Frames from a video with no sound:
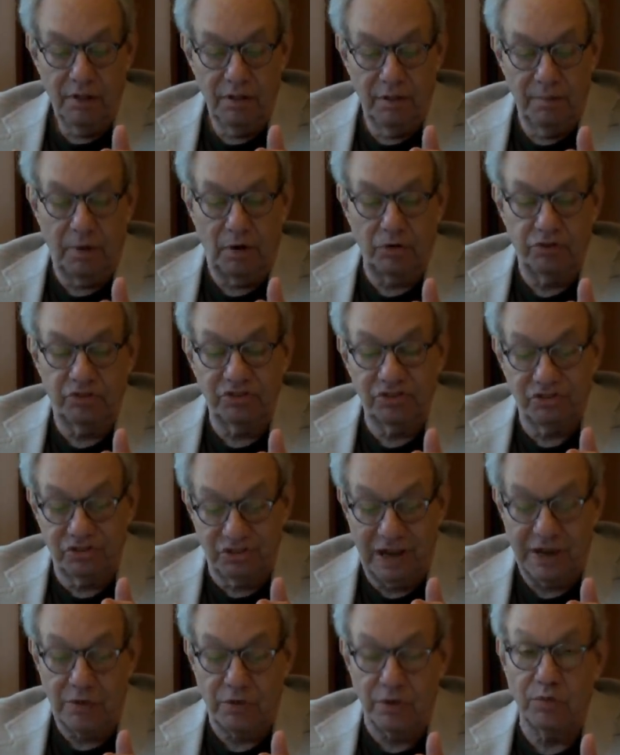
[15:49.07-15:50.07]
the most
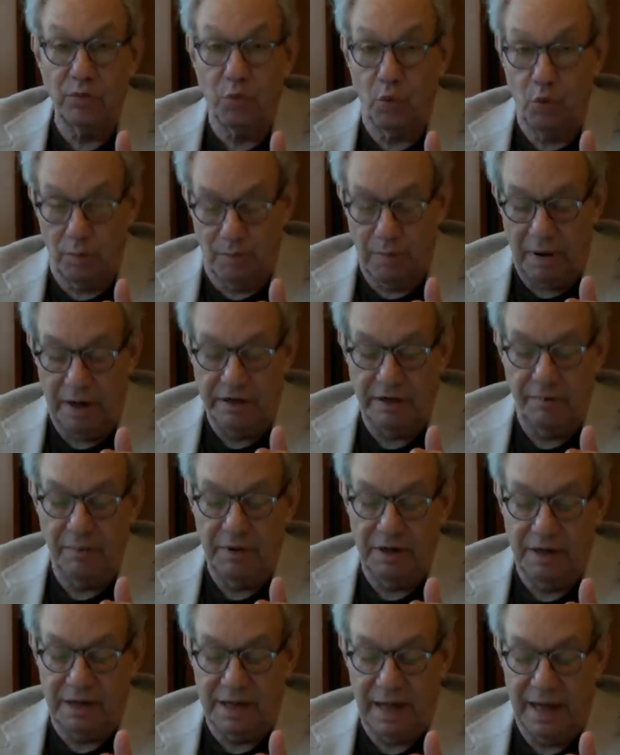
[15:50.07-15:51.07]
sacred war
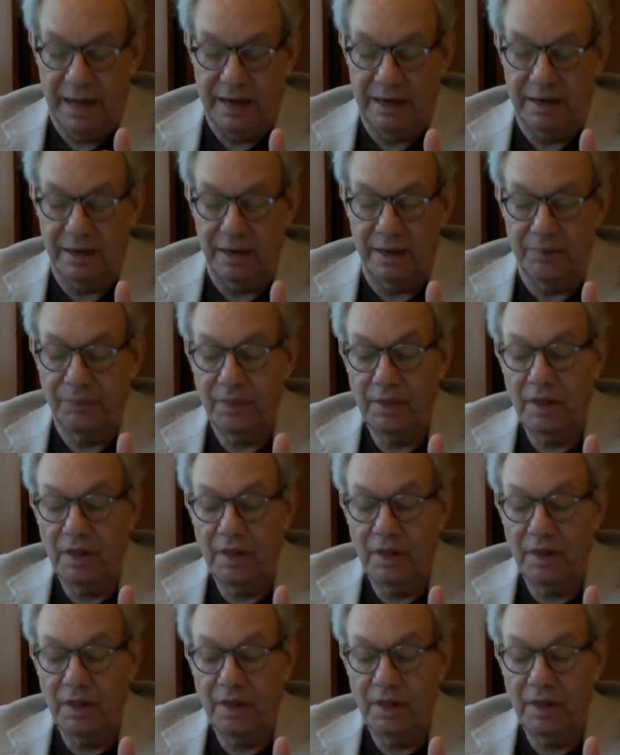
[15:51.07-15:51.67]
monument in Canada.